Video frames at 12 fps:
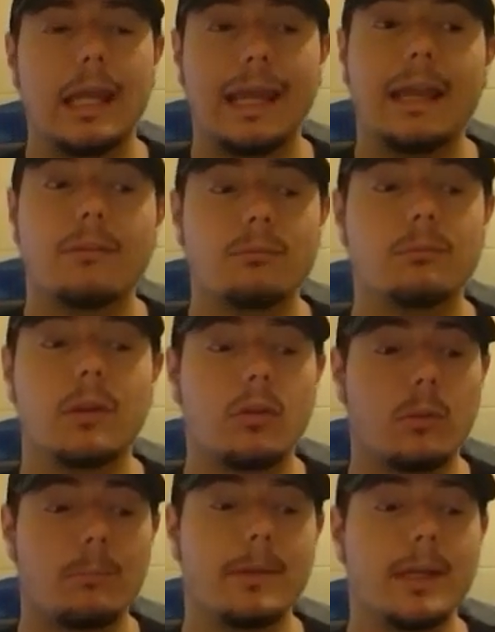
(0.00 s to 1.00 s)
And this
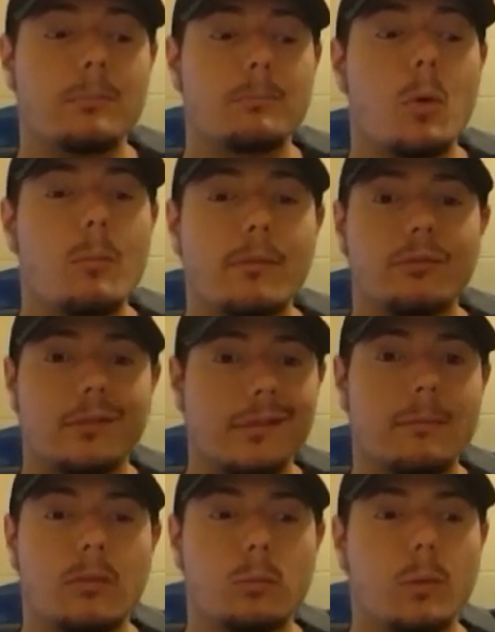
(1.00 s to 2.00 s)
is a big moment for
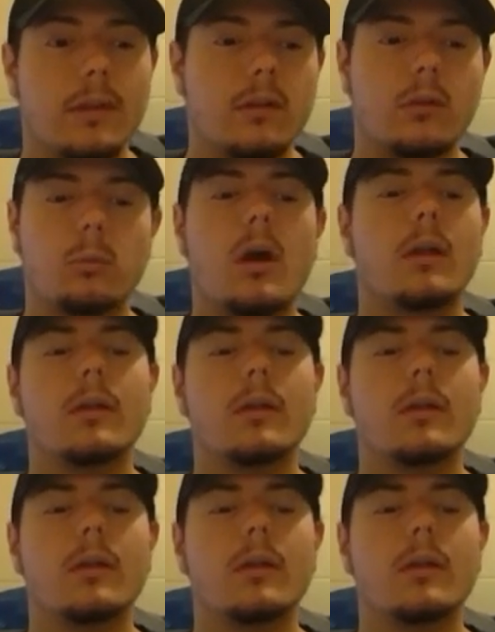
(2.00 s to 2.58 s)
James Winston as well.